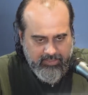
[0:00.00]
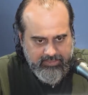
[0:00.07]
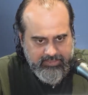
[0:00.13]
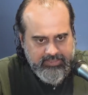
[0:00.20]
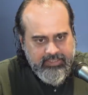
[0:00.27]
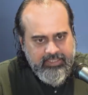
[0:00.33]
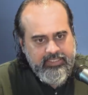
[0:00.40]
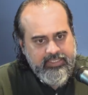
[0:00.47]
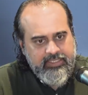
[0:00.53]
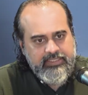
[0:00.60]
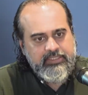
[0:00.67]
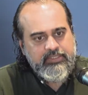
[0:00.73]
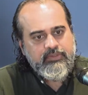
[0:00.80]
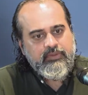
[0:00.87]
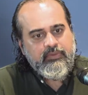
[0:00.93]
Culture
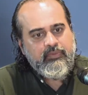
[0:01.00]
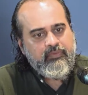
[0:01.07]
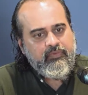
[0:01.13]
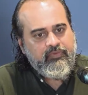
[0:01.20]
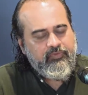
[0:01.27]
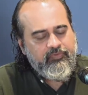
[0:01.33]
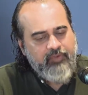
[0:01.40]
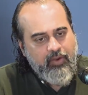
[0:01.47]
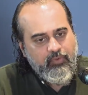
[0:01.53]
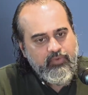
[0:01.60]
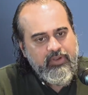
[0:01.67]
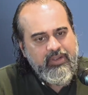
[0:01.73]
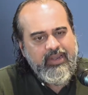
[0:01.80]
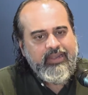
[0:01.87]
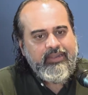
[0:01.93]
is
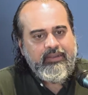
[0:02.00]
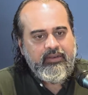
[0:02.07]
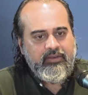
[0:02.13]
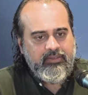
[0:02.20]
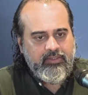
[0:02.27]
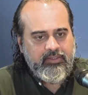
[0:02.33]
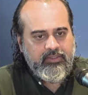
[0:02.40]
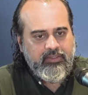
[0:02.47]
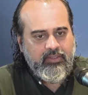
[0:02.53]
founded